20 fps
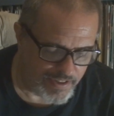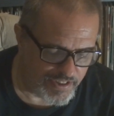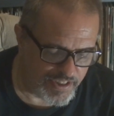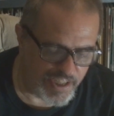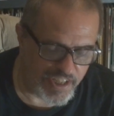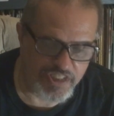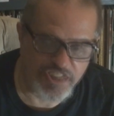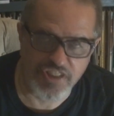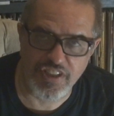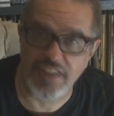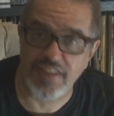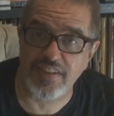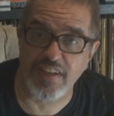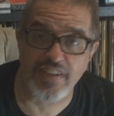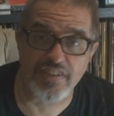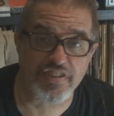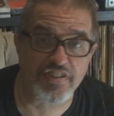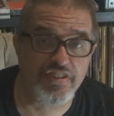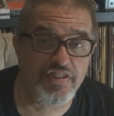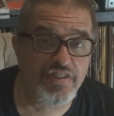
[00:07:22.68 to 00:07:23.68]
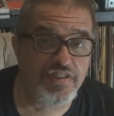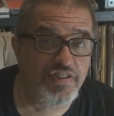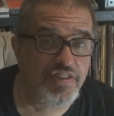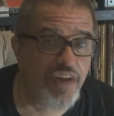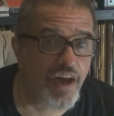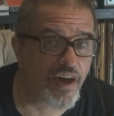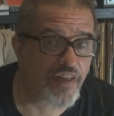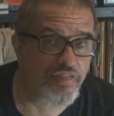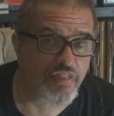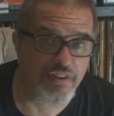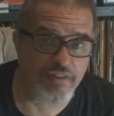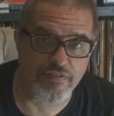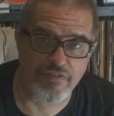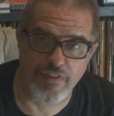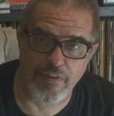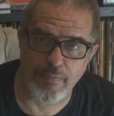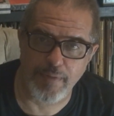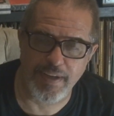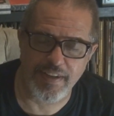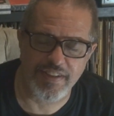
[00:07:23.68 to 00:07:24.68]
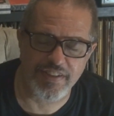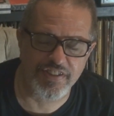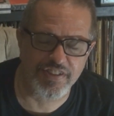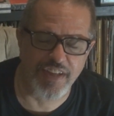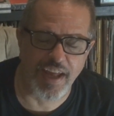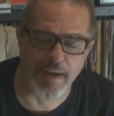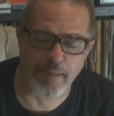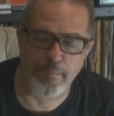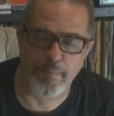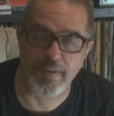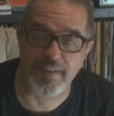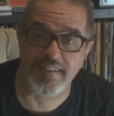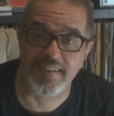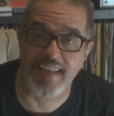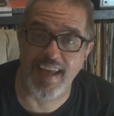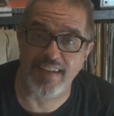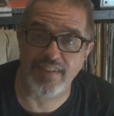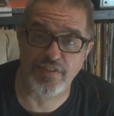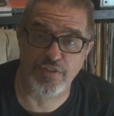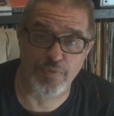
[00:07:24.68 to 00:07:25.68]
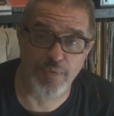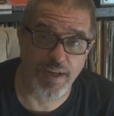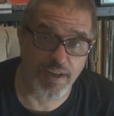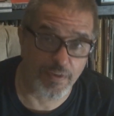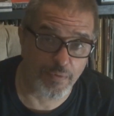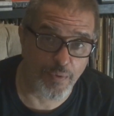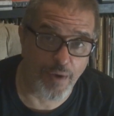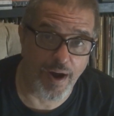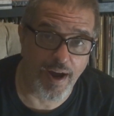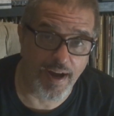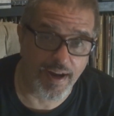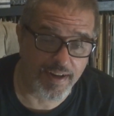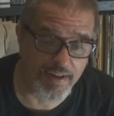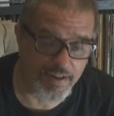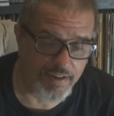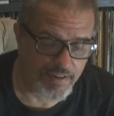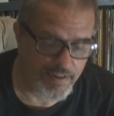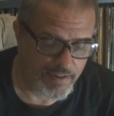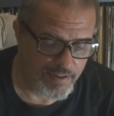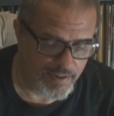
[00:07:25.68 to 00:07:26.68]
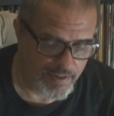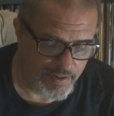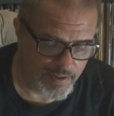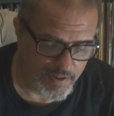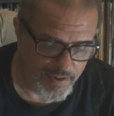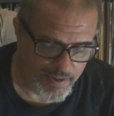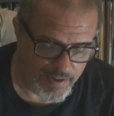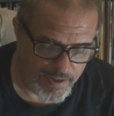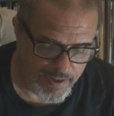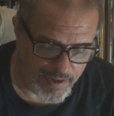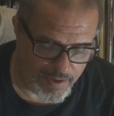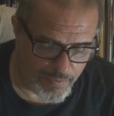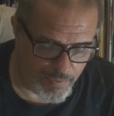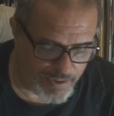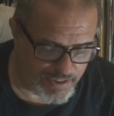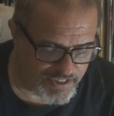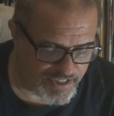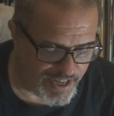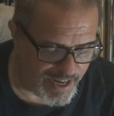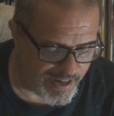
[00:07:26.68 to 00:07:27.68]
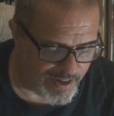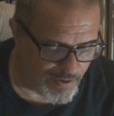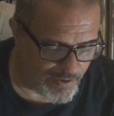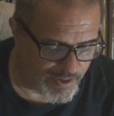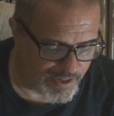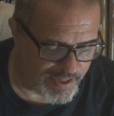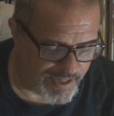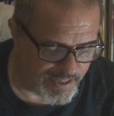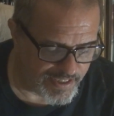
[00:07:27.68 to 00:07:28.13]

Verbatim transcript: This shit does nothing for me. This is like pedestrian rock. And what's that going